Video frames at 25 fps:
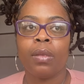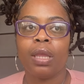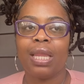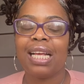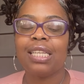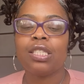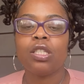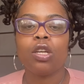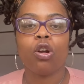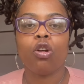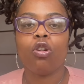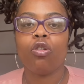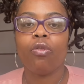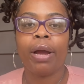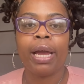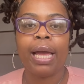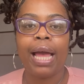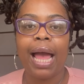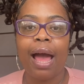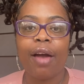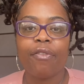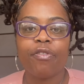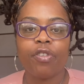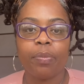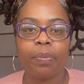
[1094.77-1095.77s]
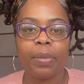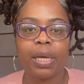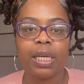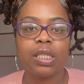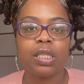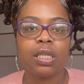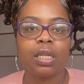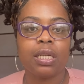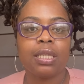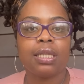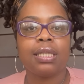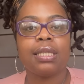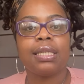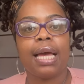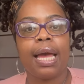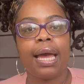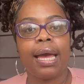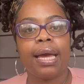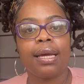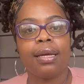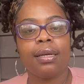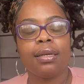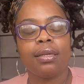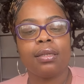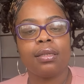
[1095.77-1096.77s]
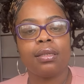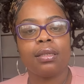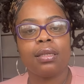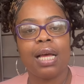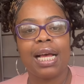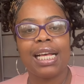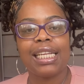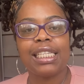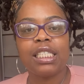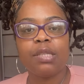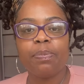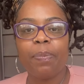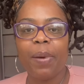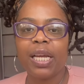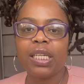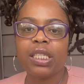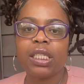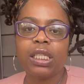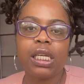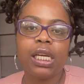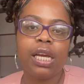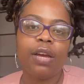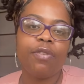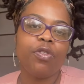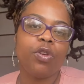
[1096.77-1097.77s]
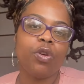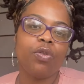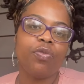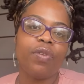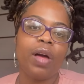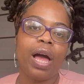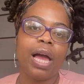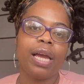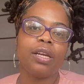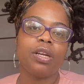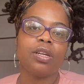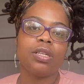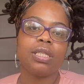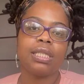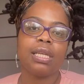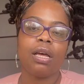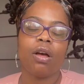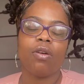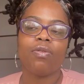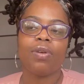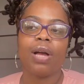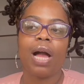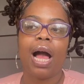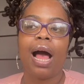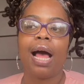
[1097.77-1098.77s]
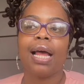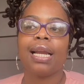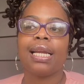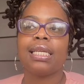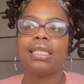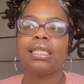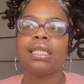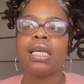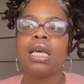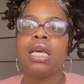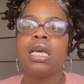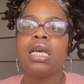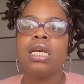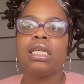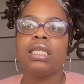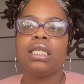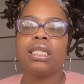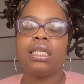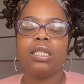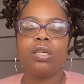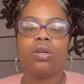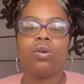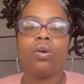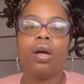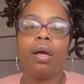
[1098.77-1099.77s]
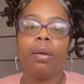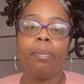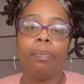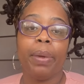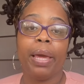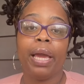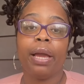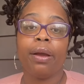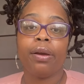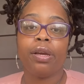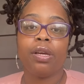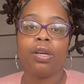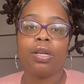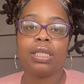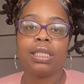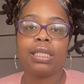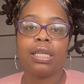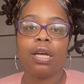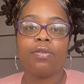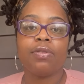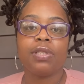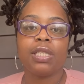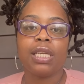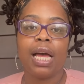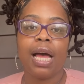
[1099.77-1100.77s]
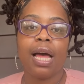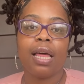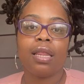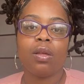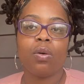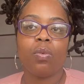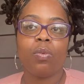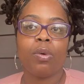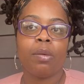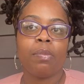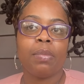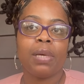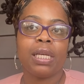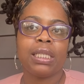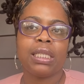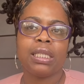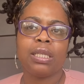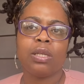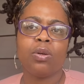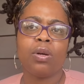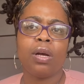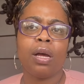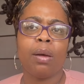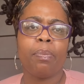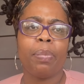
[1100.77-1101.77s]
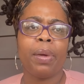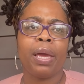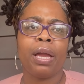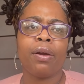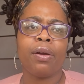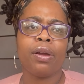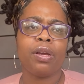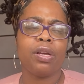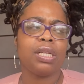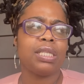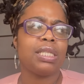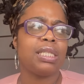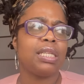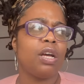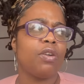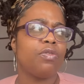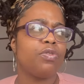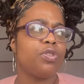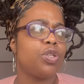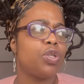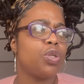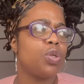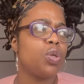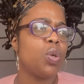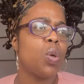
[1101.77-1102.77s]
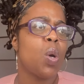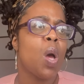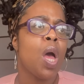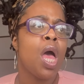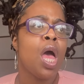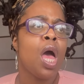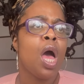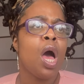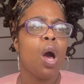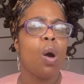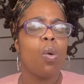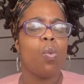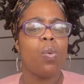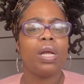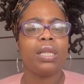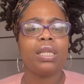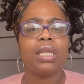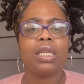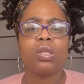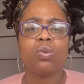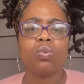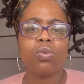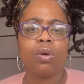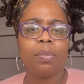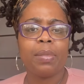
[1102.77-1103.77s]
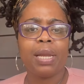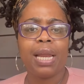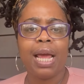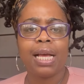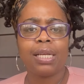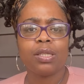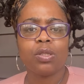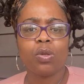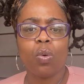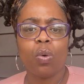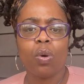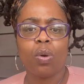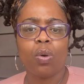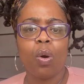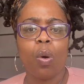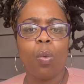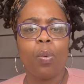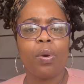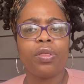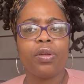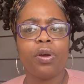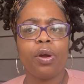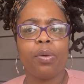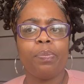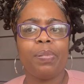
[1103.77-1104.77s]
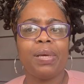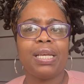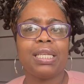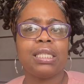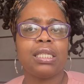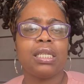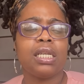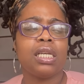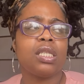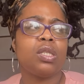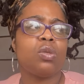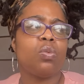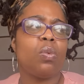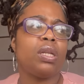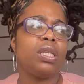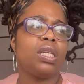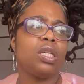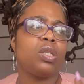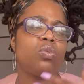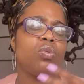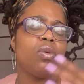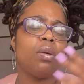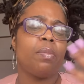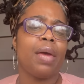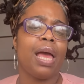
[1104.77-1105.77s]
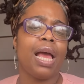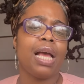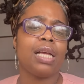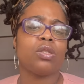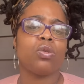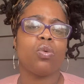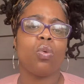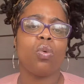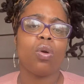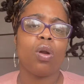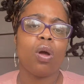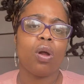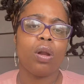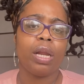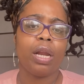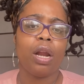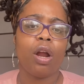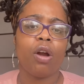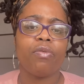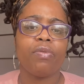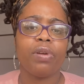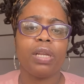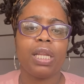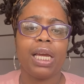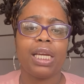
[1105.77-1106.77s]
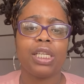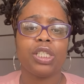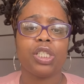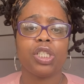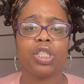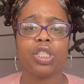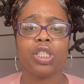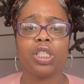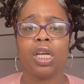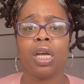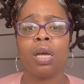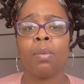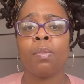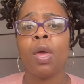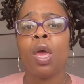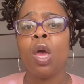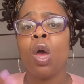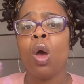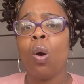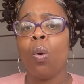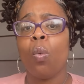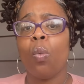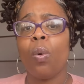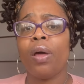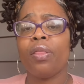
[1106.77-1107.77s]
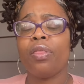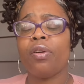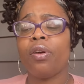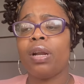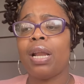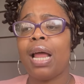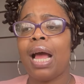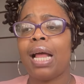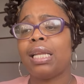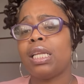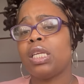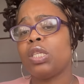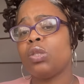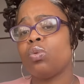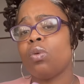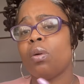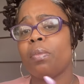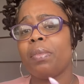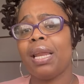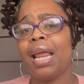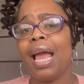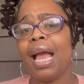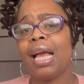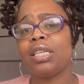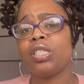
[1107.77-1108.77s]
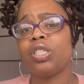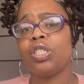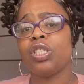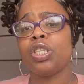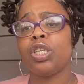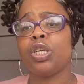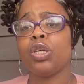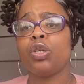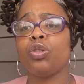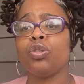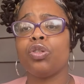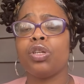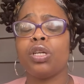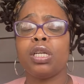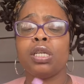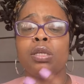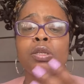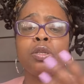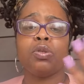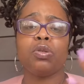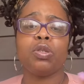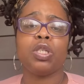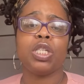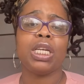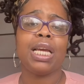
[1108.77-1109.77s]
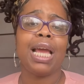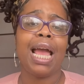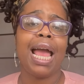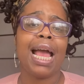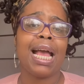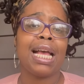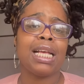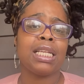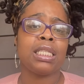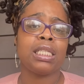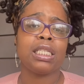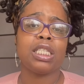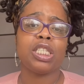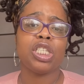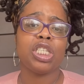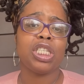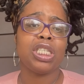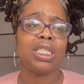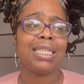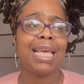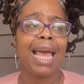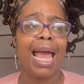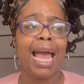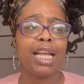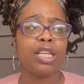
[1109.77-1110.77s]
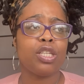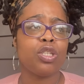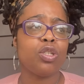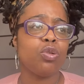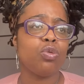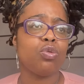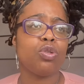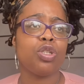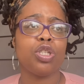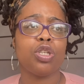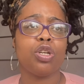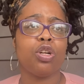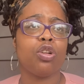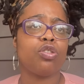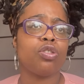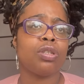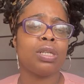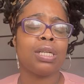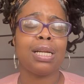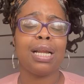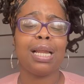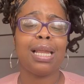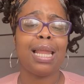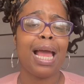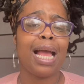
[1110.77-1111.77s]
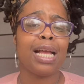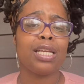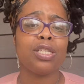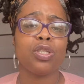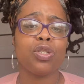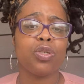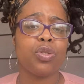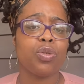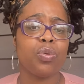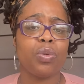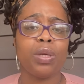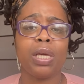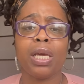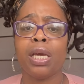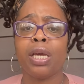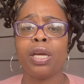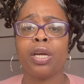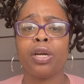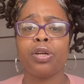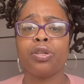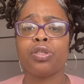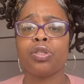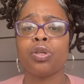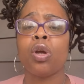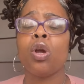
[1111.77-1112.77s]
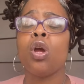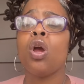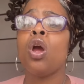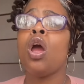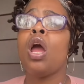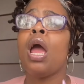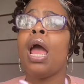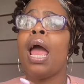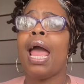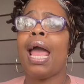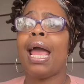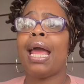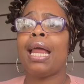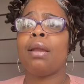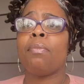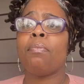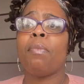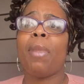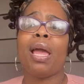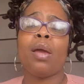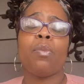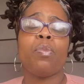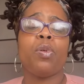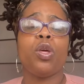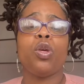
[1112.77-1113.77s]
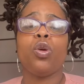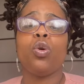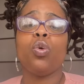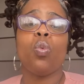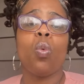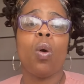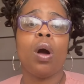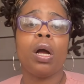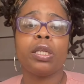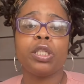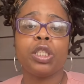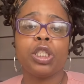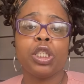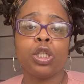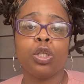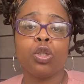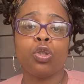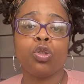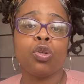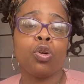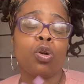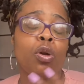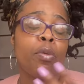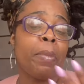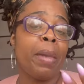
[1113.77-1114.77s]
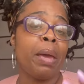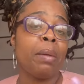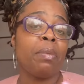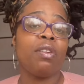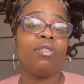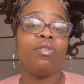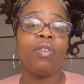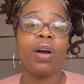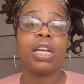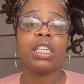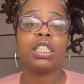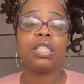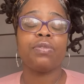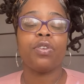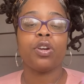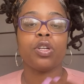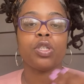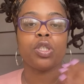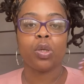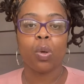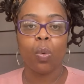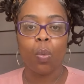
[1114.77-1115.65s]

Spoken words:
That's a great affirmation to say, especially if you find yourself goddess, still comparing yourself to other women, still comparing yourself to what this woman has going on with her business, what this woman has going on in her relationship, whether or not this woman has children. She's had 2 children in the last 2 years, and maybe you want children, or maybe vice versa.